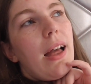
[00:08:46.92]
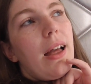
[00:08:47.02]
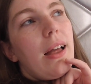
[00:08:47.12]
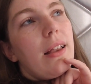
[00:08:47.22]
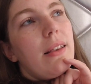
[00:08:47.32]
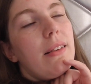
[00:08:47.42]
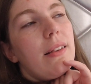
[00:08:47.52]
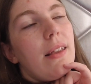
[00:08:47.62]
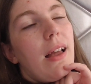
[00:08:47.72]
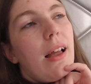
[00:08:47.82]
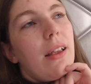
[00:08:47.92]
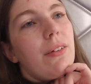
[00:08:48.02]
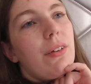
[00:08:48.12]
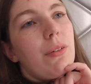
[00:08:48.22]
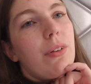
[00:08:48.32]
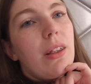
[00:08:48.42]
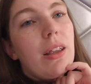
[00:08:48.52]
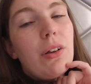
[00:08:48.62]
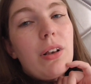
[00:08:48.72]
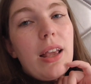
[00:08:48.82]
And I shall
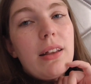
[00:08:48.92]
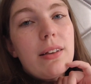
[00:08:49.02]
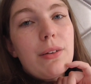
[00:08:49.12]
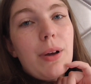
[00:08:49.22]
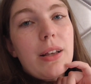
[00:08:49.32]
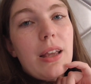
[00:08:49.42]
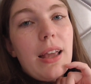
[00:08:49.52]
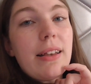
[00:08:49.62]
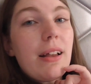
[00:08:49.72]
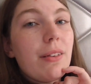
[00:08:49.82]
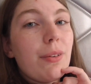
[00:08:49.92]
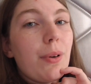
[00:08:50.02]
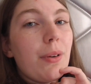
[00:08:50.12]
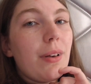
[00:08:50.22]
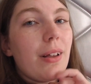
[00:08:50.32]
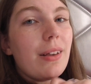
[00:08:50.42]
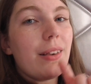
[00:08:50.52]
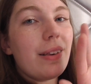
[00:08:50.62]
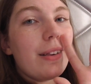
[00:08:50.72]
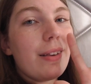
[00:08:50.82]
see you later when I head out to
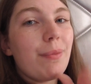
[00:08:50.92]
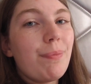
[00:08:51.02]
Oakland.